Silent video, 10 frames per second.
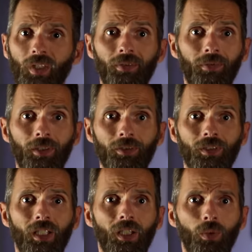First,
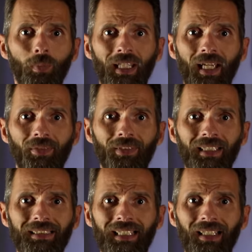we have
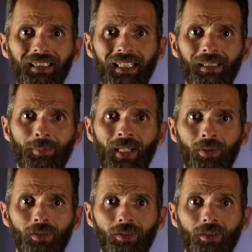the delegated
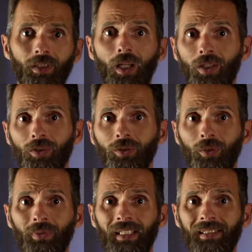powers, also
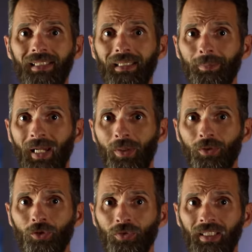known as the
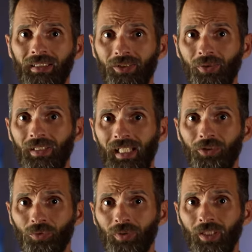powers granted to the
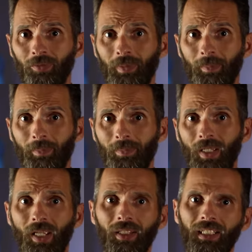national government.
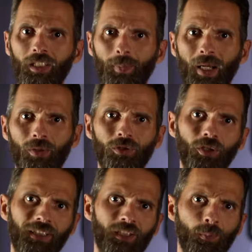These powers
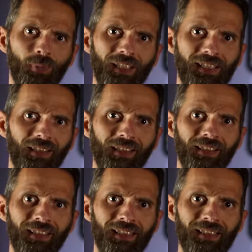are explicitly
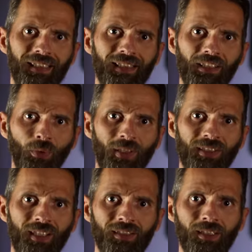listed in the U.S.
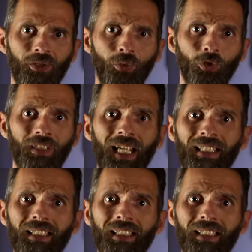Constitution and